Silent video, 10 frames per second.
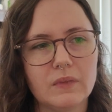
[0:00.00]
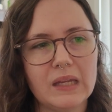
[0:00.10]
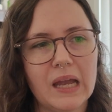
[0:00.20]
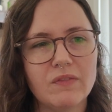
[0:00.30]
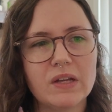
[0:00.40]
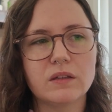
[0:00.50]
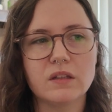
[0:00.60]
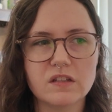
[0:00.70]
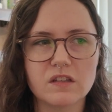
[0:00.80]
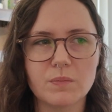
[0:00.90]
having a
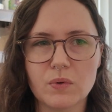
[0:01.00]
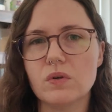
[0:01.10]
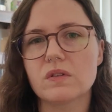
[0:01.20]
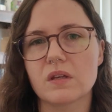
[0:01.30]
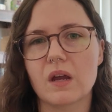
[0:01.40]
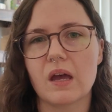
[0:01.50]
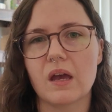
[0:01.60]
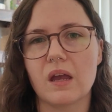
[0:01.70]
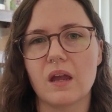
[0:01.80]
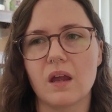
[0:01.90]
list of books that
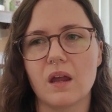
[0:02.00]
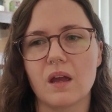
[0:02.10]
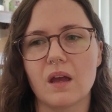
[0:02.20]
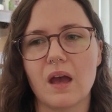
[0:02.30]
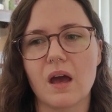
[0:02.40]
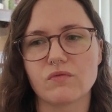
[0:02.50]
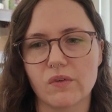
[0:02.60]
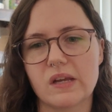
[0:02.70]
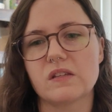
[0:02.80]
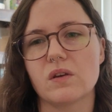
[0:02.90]
I have
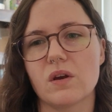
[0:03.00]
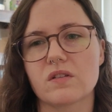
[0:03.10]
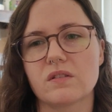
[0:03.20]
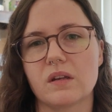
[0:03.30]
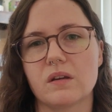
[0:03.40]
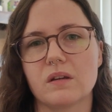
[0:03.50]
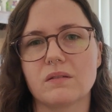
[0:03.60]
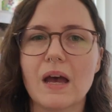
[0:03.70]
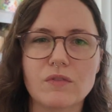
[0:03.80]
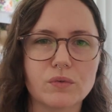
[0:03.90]
researched, that
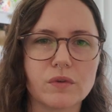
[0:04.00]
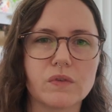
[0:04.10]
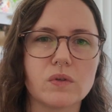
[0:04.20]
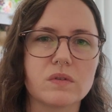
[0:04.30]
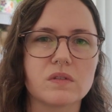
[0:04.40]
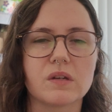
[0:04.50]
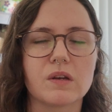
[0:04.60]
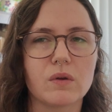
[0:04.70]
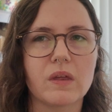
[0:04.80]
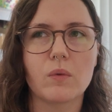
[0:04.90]
have good reviews, that I
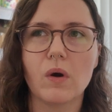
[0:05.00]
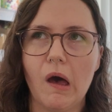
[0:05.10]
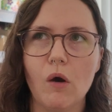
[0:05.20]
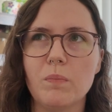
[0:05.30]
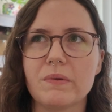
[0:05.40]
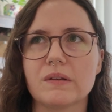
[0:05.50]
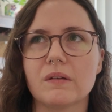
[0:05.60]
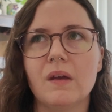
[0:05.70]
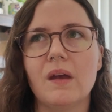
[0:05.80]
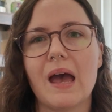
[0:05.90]
know that will help, and
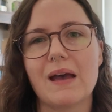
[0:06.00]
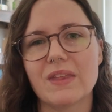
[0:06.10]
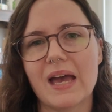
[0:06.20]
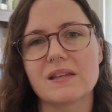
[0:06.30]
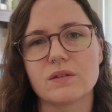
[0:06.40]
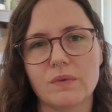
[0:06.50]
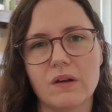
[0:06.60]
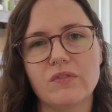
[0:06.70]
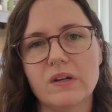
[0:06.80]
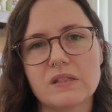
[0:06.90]
have that as a
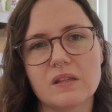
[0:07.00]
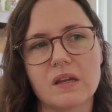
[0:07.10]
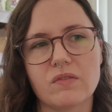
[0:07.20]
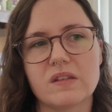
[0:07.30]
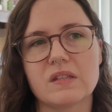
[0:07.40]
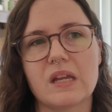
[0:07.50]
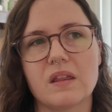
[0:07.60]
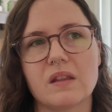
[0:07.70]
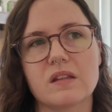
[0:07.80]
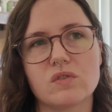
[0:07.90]
reference. And then if there's
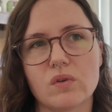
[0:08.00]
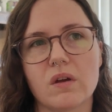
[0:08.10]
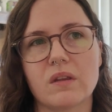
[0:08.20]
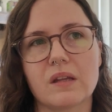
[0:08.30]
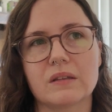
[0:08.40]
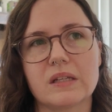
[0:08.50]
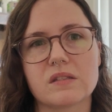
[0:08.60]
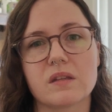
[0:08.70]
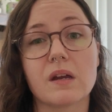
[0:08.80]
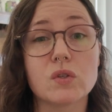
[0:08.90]
anything that's not on that list
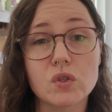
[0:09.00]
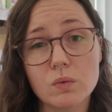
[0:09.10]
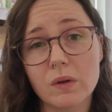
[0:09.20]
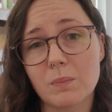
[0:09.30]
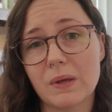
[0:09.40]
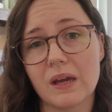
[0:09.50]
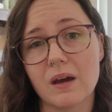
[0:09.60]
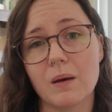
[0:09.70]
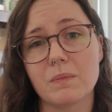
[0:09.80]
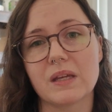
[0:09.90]
that I do want to pick
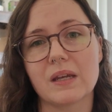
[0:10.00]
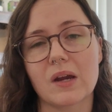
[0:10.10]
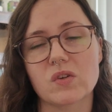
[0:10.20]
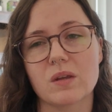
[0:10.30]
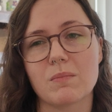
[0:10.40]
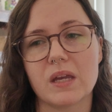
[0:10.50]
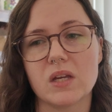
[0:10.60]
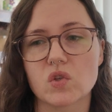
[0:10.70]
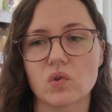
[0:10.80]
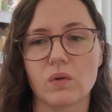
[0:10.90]
up, then actually making
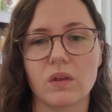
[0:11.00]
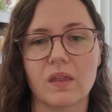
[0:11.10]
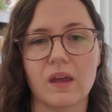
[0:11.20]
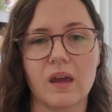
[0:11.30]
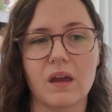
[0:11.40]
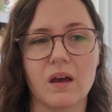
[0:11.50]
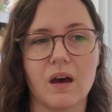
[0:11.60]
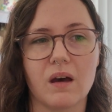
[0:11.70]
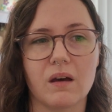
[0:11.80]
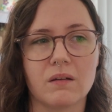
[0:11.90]
sure that they
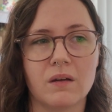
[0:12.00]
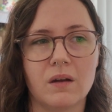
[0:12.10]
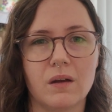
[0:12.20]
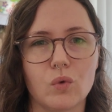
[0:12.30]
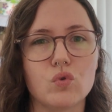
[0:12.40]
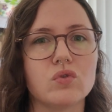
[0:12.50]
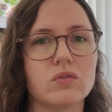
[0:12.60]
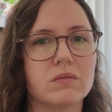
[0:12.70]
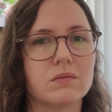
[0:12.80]
are good